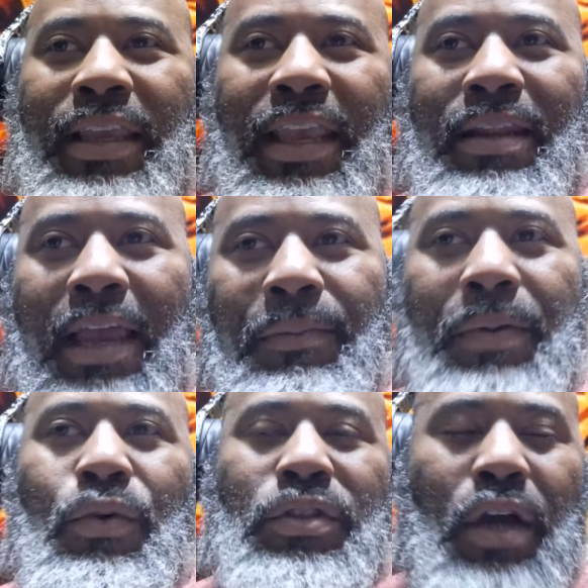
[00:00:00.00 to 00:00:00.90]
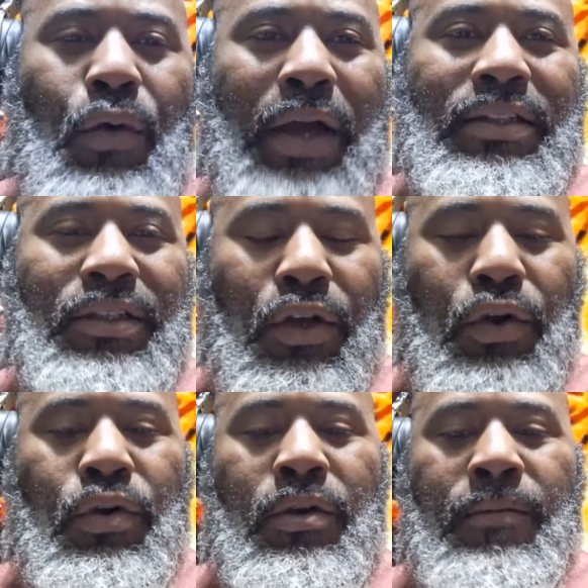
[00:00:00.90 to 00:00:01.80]
getting like people start watching
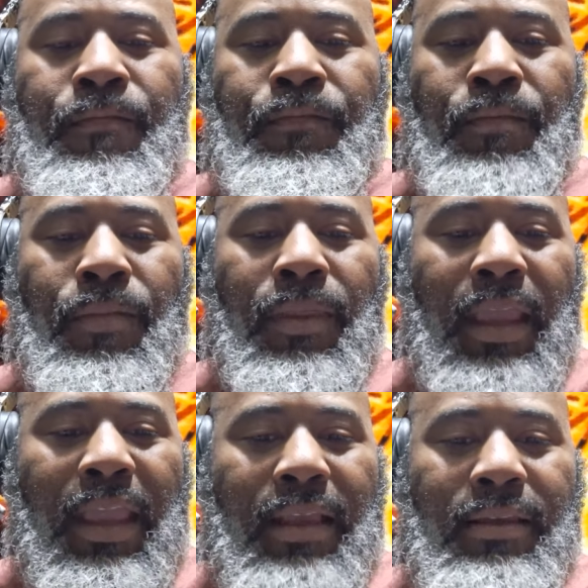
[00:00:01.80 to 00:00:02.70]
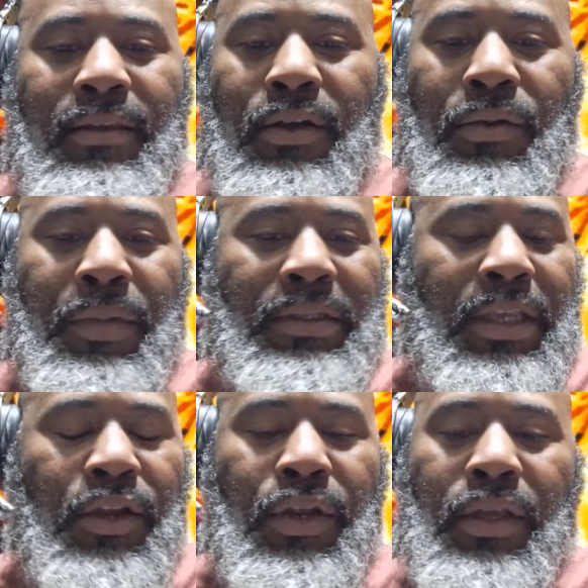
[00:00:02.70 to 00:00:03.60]
your your
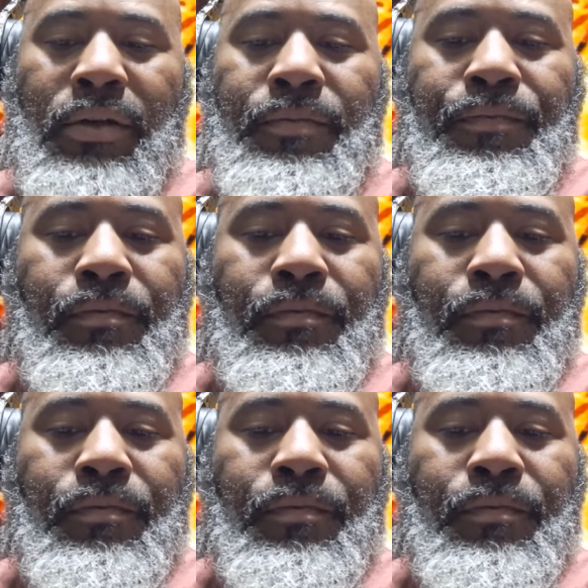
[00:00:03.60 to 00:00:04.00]
material,